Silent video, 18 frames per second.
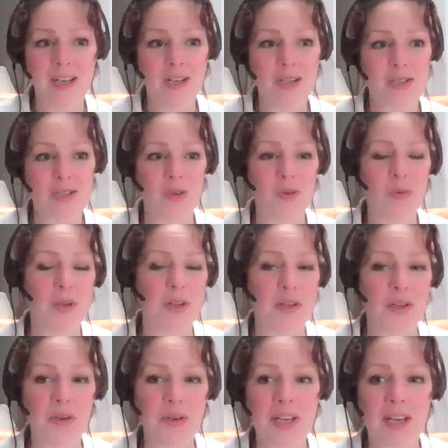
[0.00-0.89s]
So when we
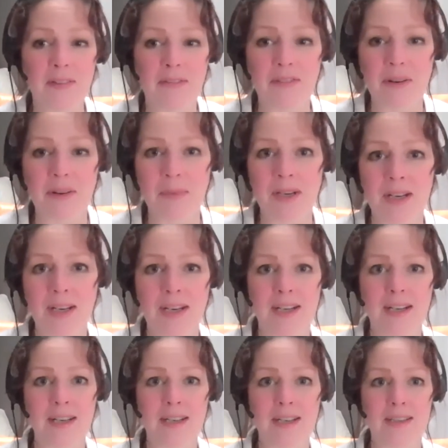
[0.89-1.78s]
look at from
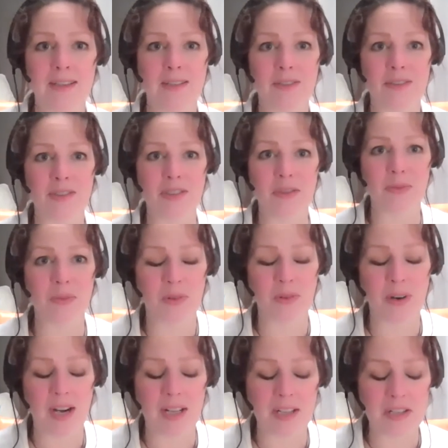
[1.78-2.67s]
a
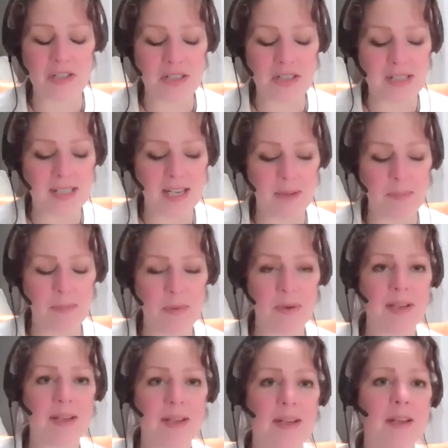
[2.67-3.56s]
numerology
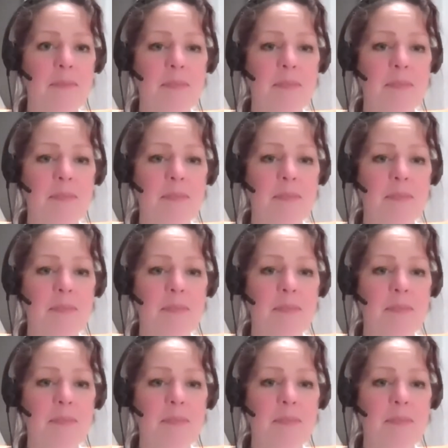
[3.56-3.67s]
standpoint,